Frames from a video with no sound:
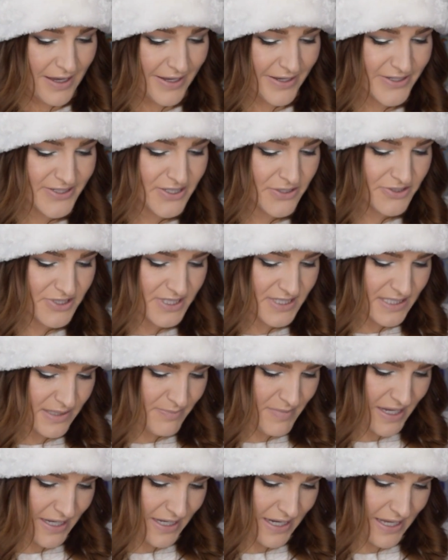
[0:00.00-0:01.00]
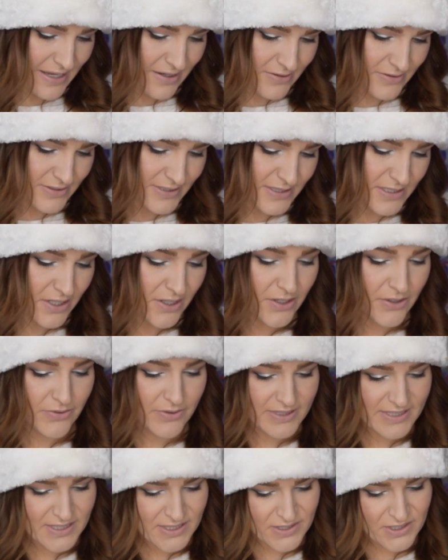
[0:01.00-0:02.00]
I also just did my nails. Oh,
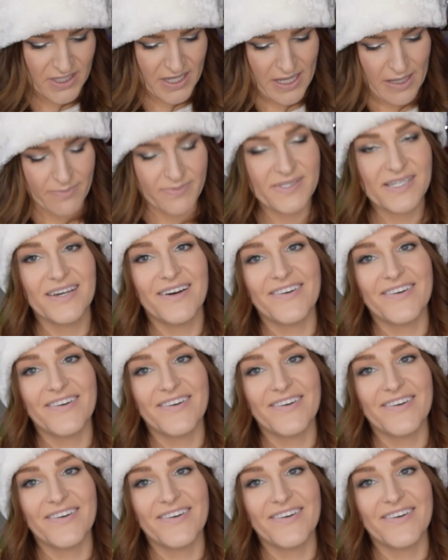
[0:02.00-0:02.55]
it's taped.